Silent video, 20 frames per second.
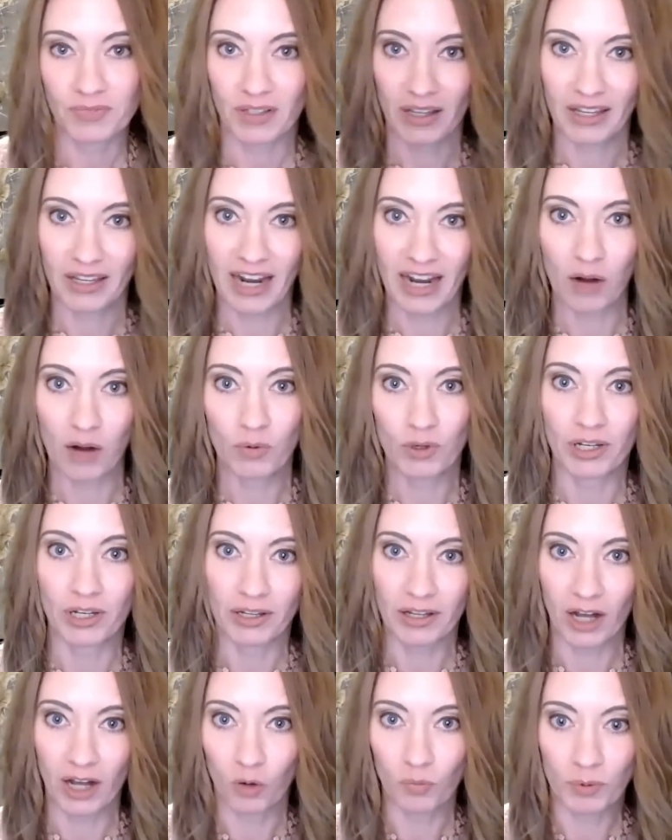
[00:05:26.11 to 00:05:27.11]
And how would
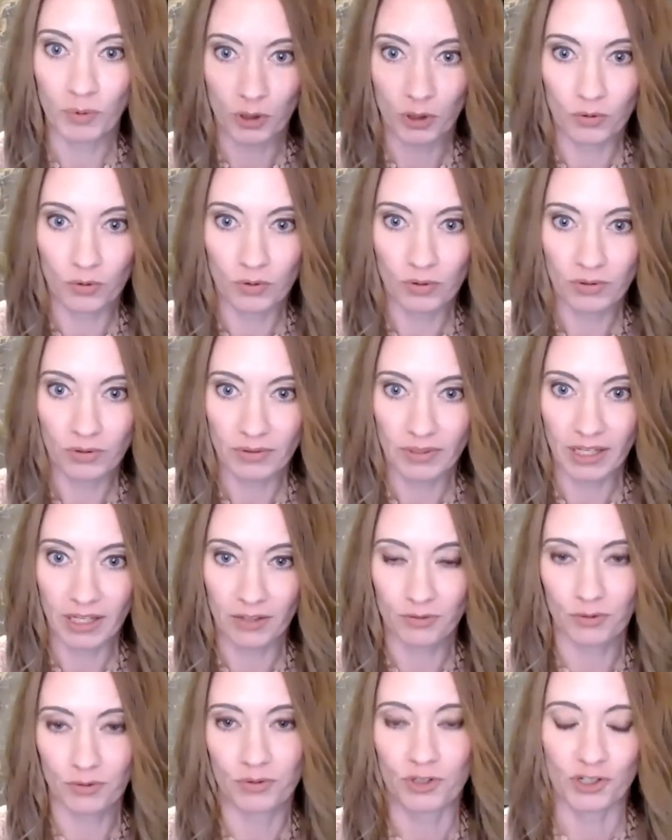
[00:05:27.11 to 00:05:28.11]
it help you get
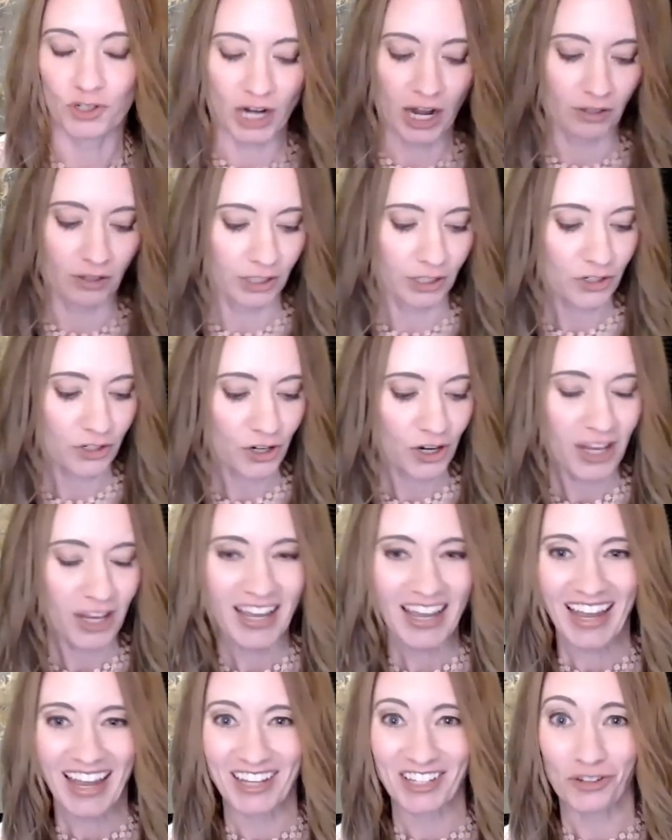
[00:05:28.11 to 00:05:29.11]
through the challenge?
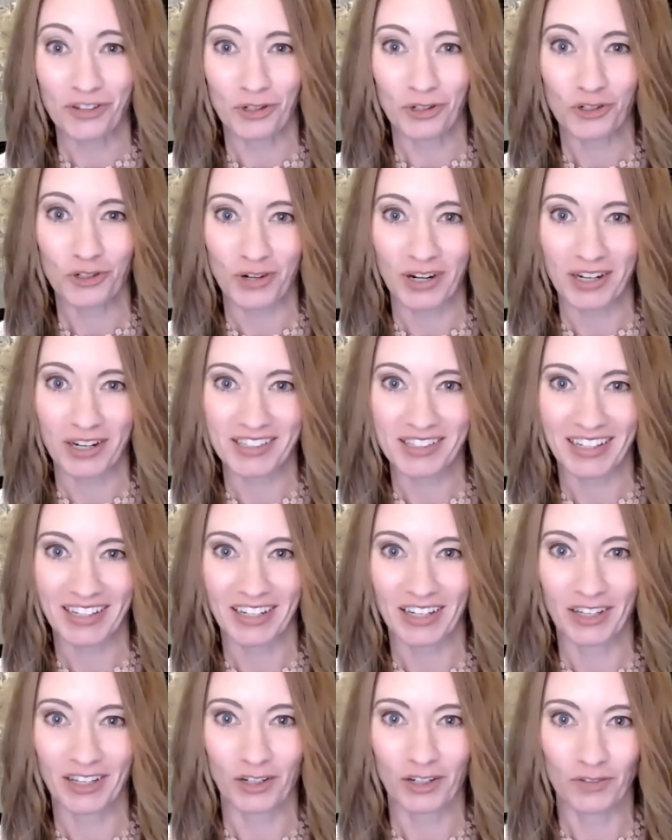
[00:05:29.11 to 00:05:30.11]
And so to translate
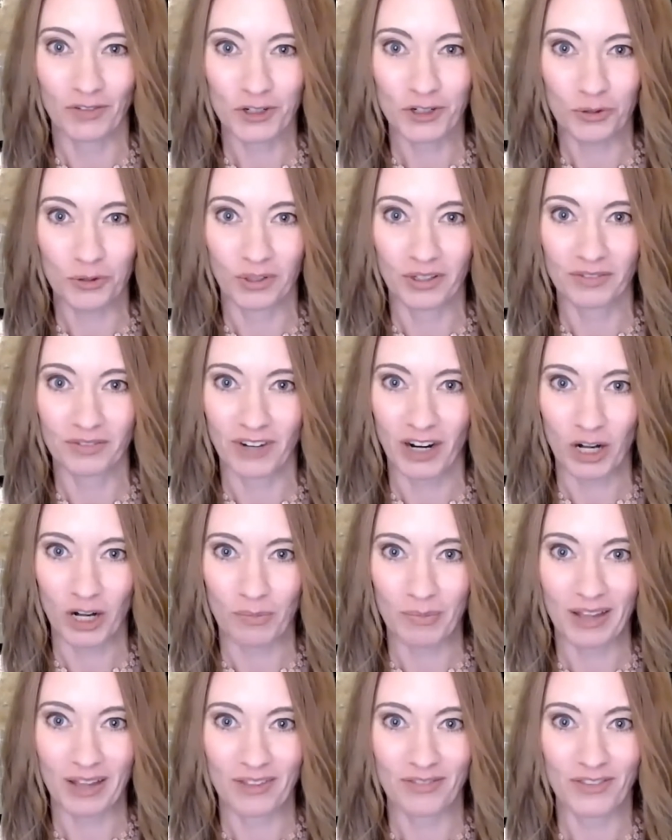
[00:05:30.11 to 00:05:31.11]
it in a virtual
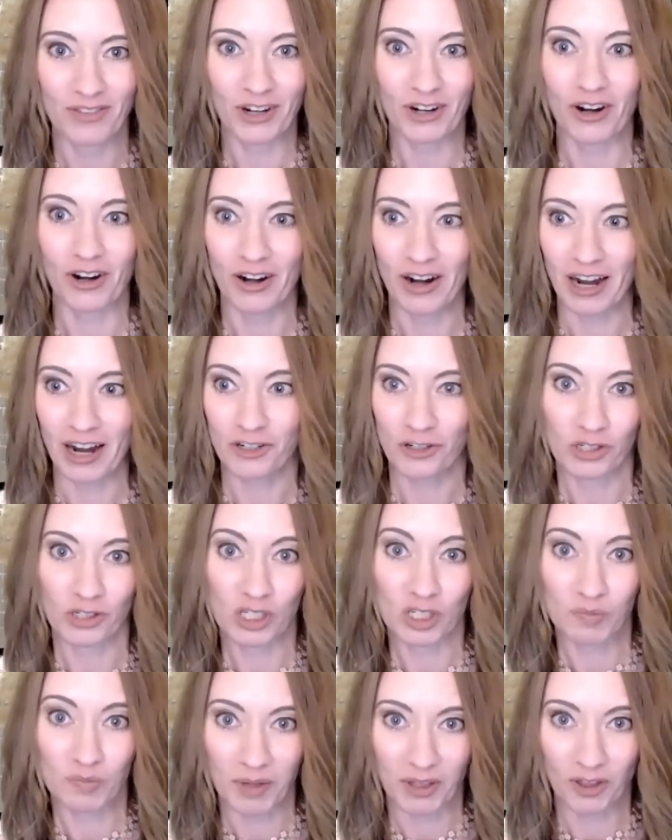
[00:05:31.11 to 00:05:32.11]
environment, there are actually
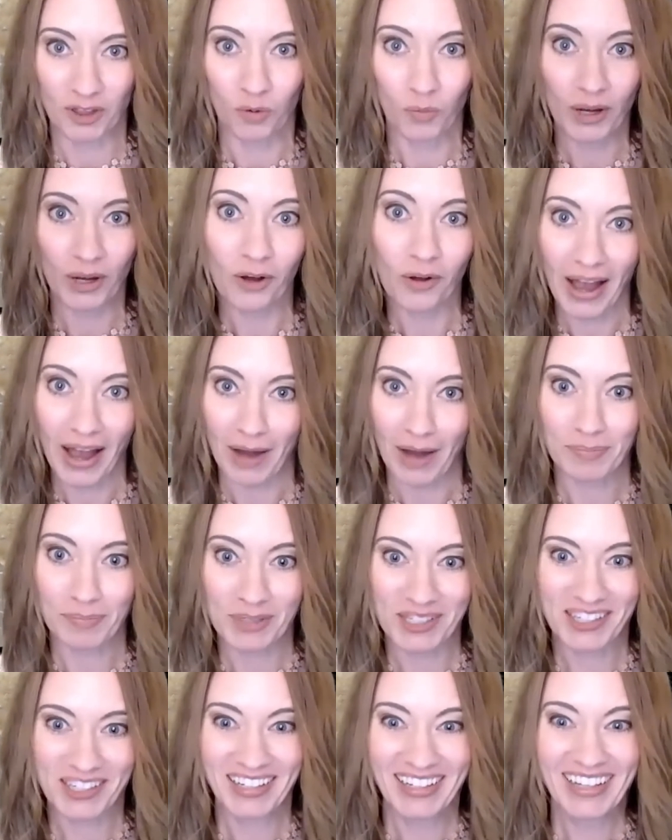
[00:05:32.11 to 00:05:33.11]
spin the wheel
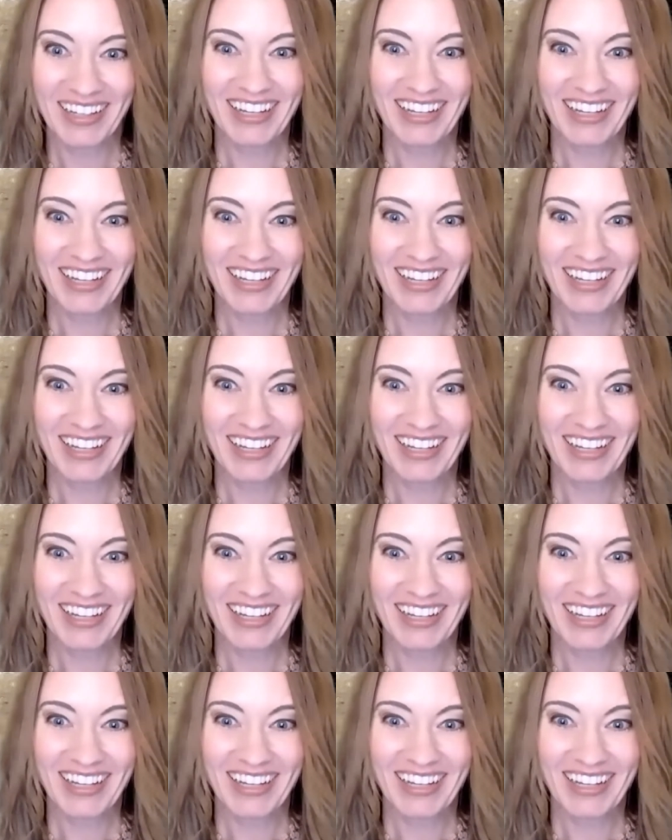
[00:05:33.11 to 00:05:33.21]
apps.